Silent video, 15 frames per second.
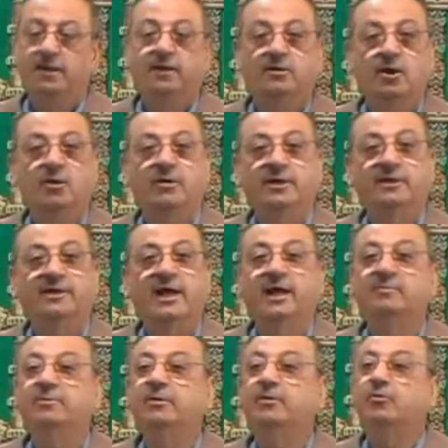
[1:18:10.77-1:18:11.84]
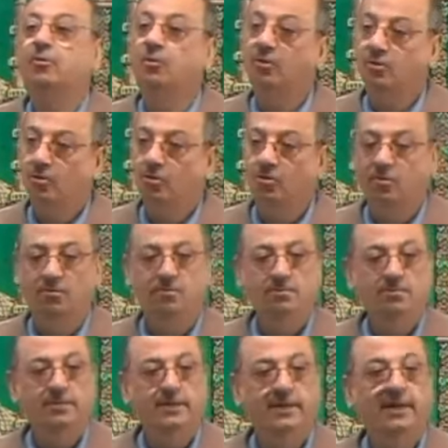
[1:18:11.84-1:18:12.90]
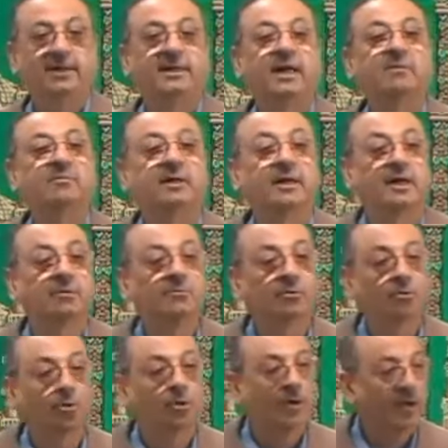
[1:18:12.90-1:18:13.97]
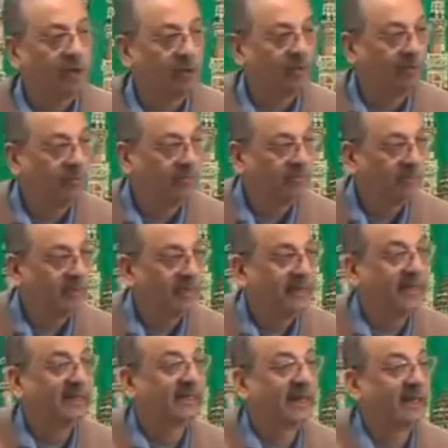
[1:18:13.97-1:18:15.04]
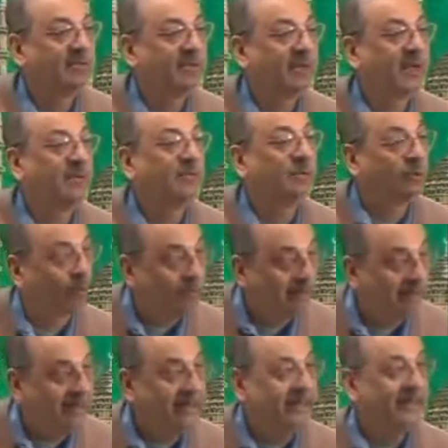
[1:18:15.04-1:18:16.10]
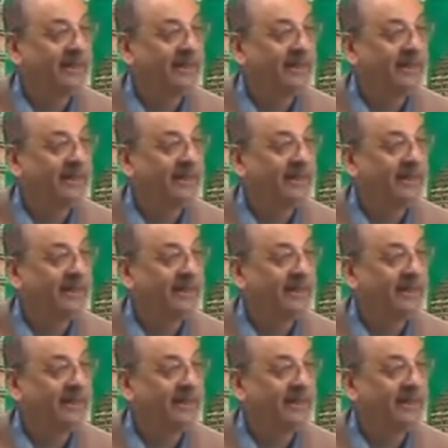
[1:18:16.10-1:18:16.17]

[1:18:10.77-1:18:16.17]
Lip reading: Now it can be kulluhum, it can become kullahum, it can become kulli.